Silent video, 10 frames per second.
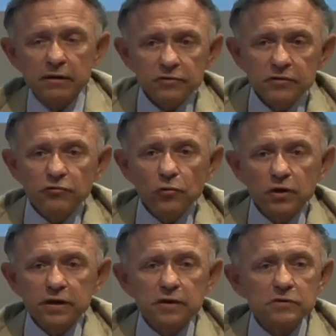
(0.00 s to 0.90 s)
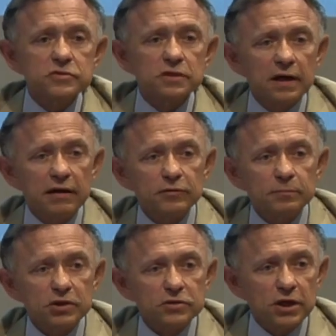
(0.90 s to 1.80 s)
every four years the
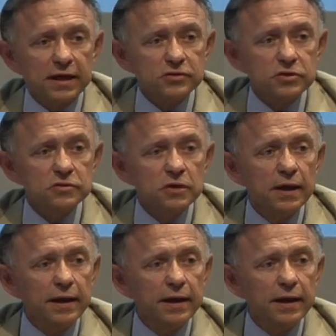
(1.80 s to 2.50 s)
government changes,